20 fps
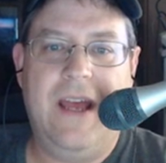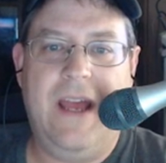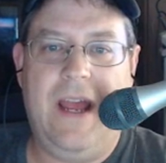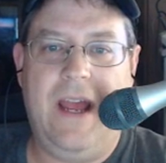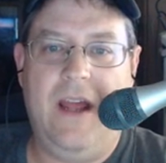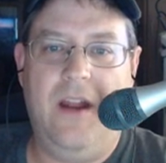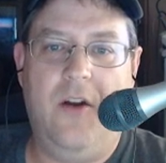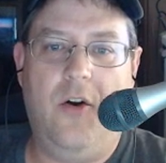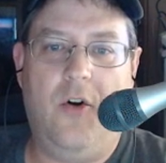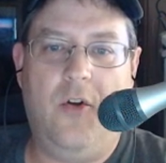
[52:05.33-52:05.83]

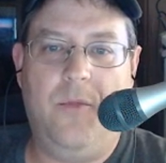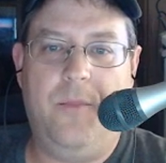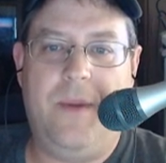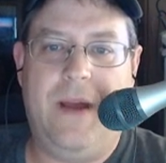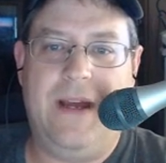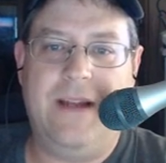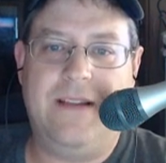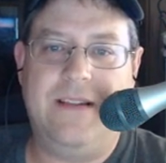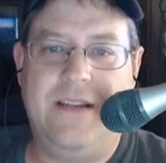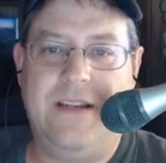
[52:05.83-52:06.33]
and hold
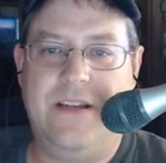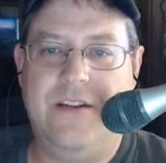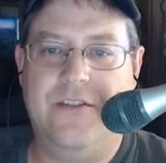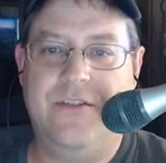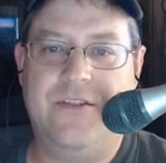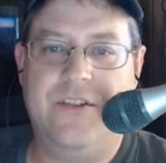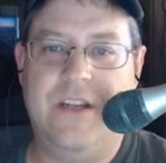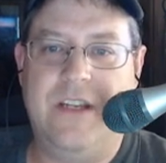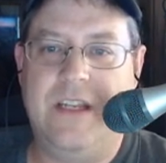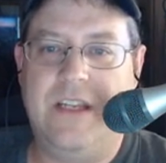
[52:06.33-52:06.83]
back
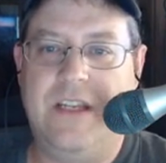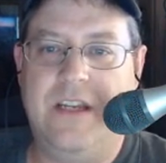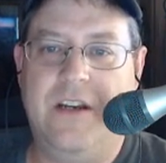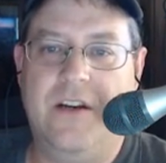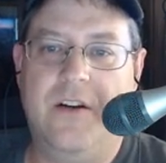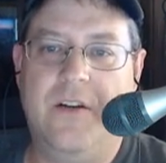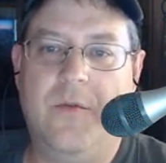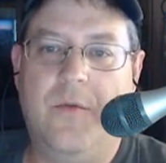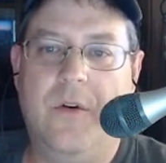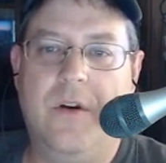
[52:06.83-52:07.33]
tears. In a
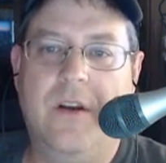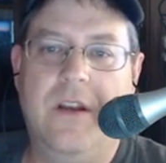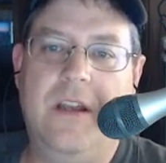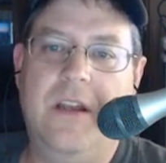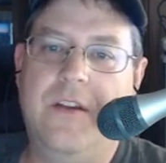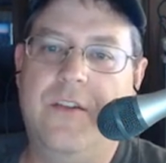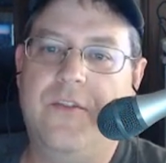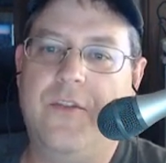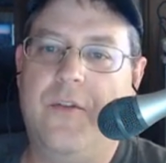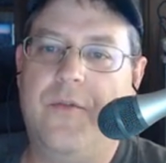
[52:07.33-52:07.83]
year where
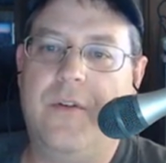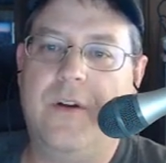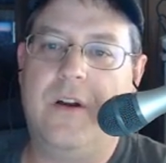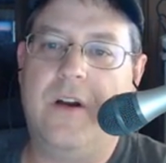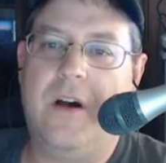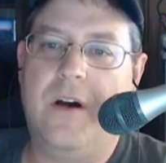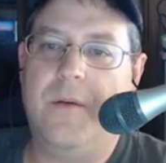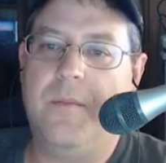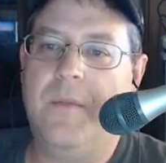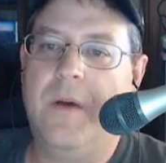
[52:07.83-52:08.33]
he has
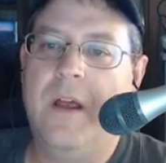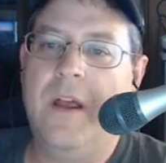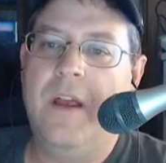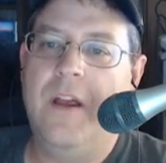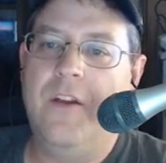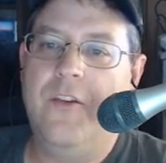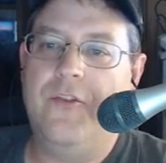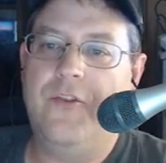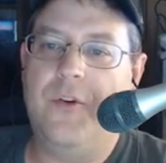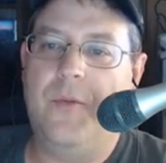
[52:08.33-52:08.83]
overcome
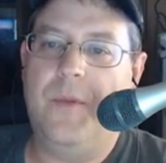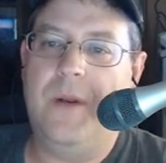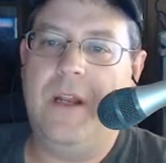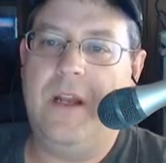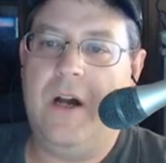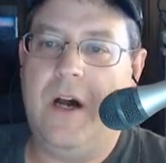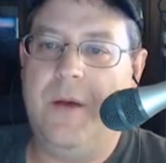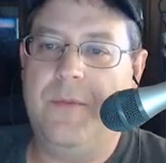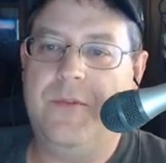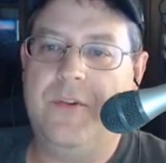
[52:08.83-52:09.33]
so
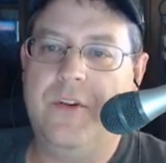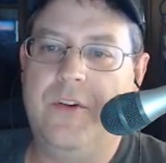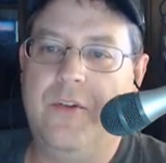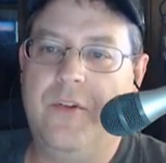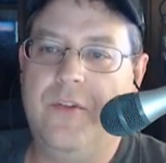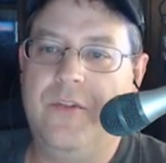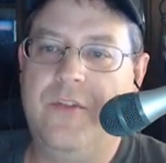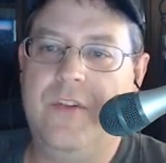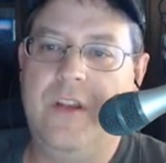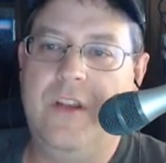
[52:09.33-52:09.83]
many
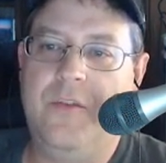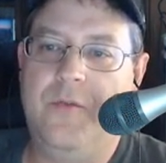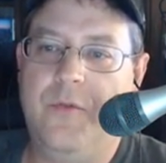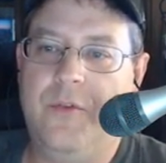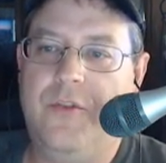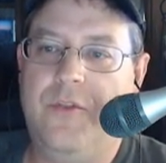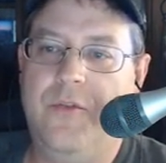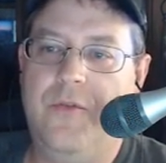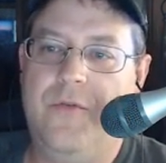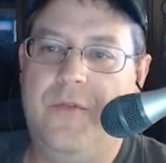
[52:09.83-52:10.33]
obstacles, these
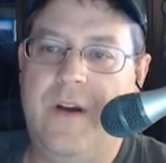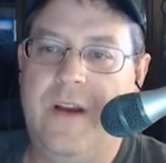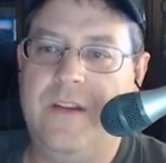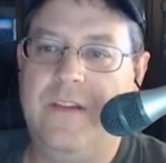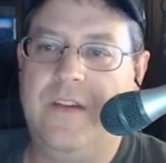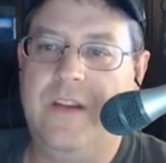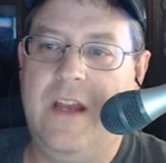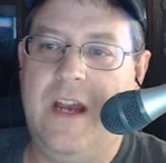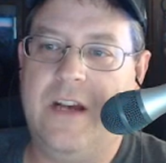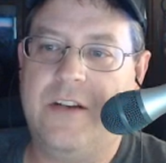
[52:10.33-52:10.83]
were 2
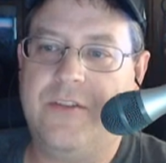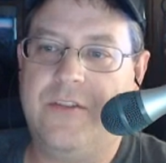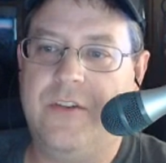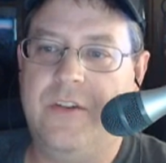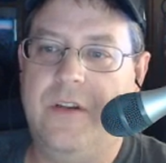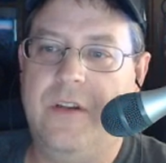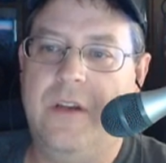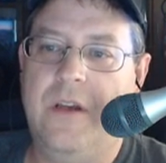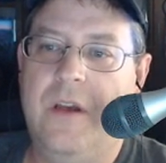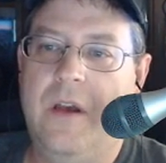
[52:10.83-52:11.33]
fights he
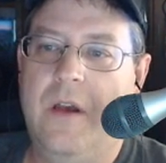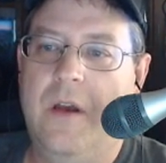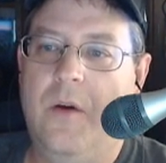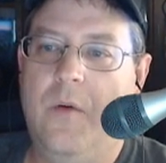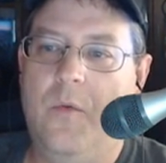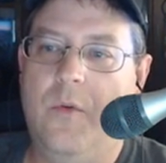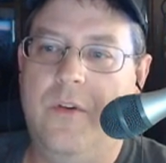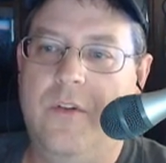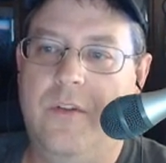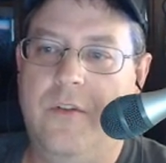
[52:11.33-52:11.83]
actually
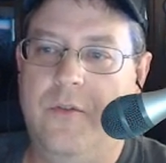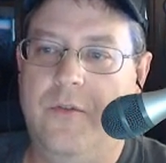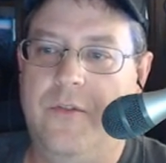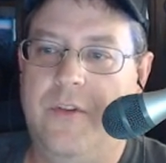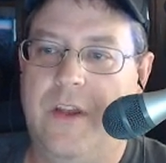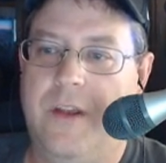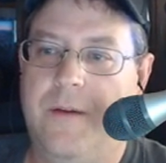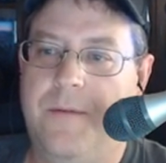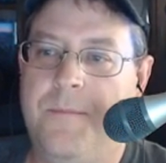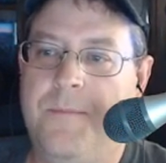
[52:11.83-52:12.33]
was
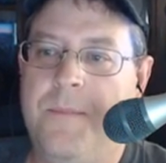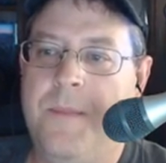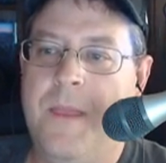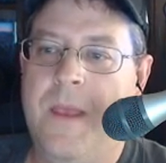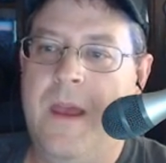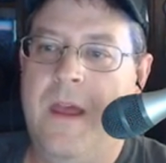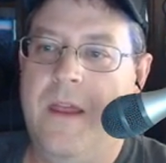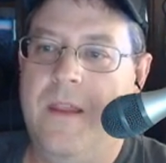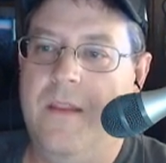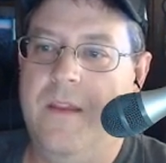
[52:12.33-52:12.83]
losing.
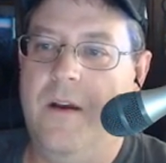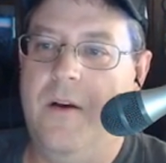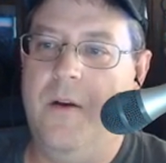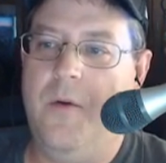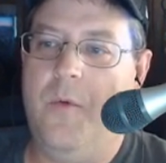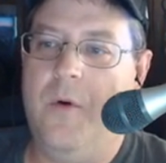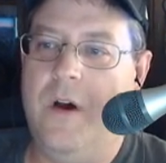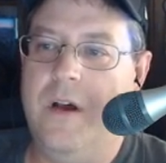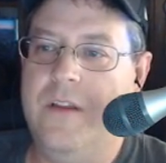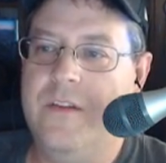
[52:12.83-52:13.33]
There
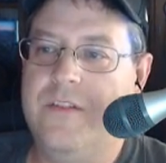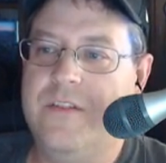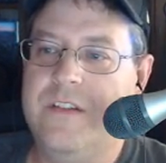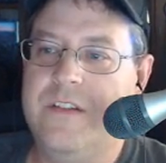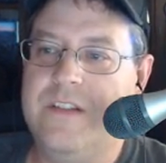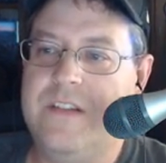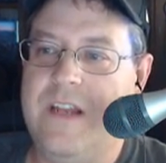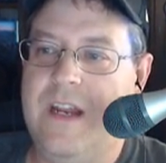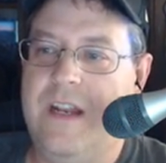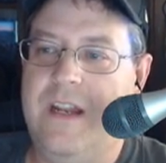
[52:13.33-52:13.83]
he was,
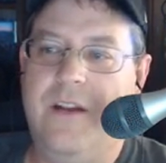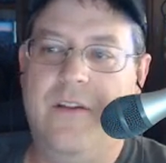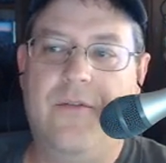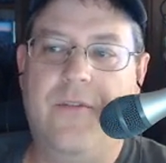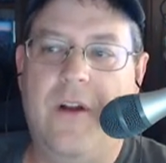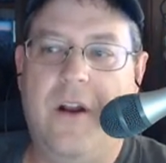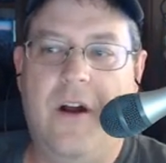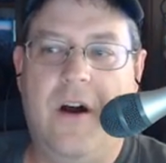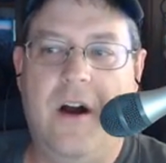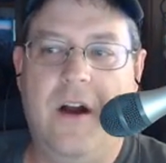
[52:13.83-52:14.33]
standing in
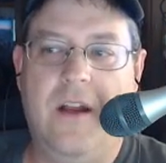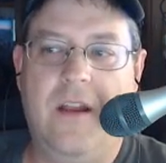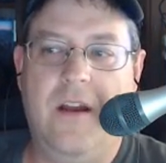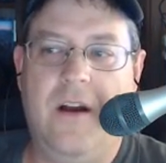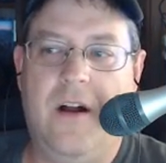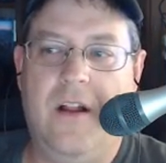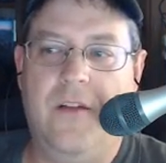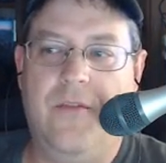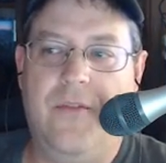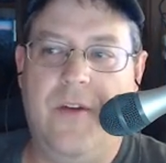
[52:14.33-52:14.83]
front of Hockey
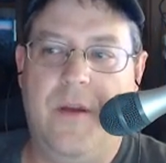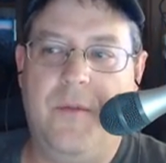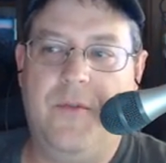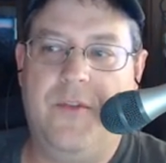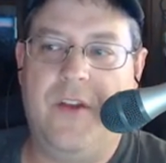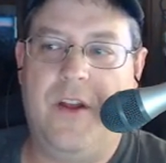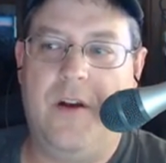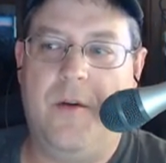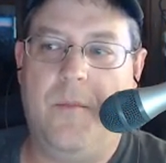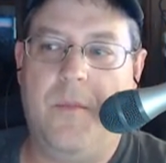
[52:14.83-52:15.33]
Hall of Fame
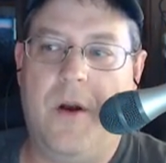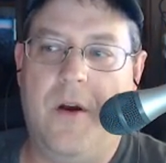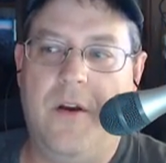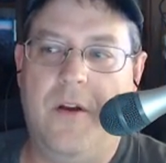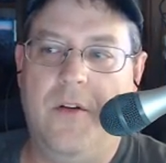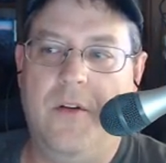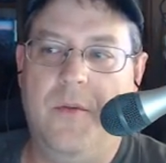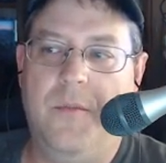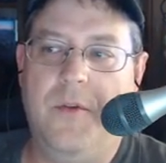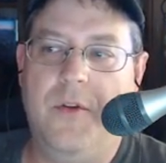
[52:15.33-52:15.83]
center
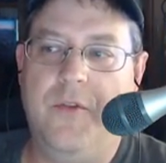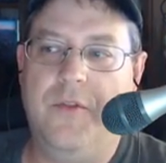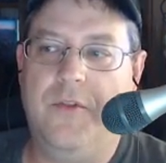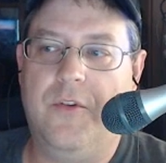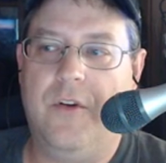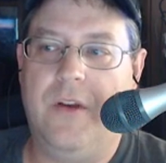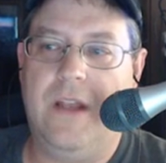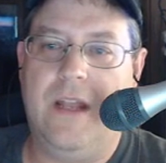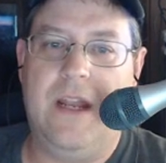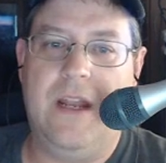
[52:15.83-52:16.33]
Mario Lemieux
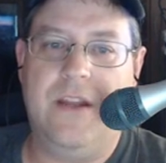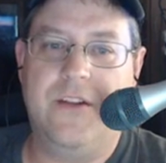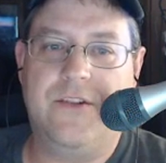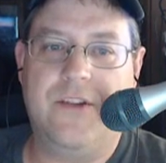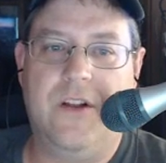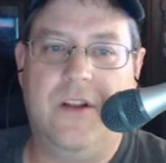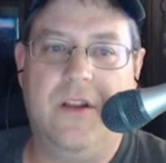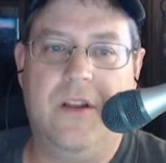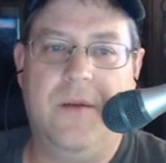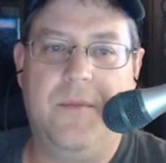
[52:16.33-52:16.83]
during an
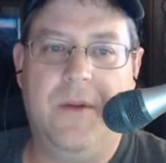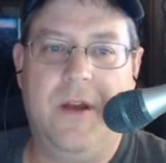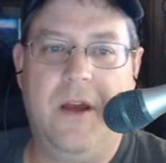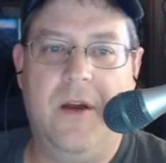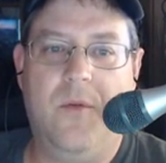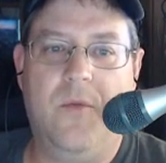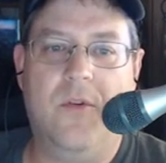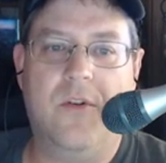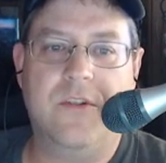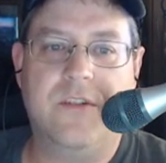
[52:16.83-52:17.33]
NHL Alumni
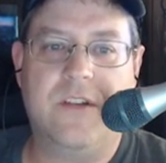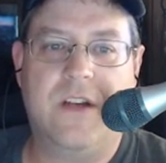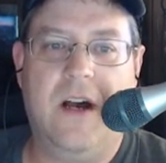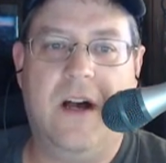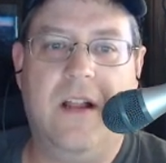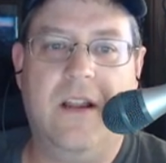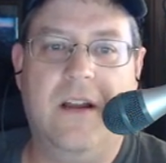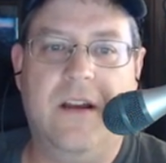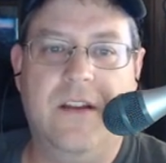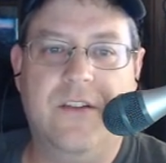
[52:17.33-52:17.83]
Awards
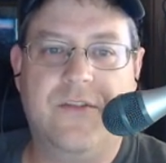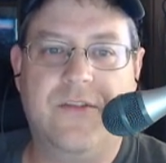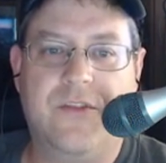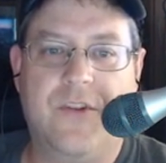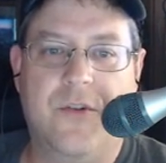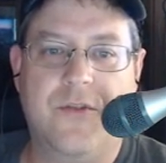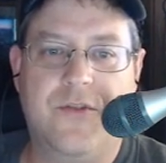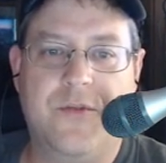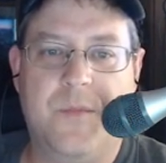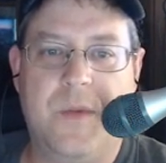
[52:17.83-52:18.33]
Gala at
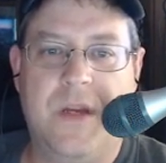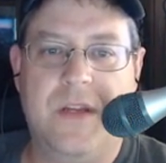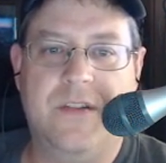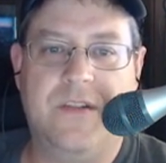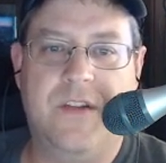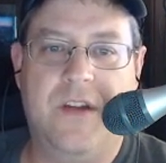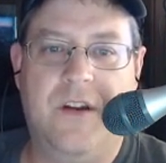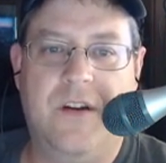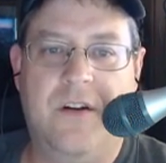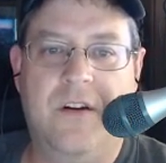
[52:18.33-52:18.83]
Scotiabank
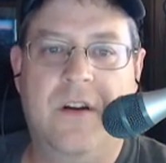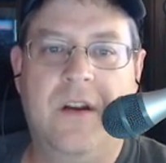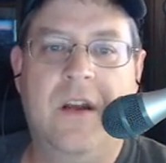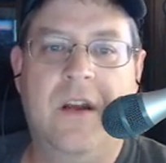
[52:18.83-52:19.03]
Center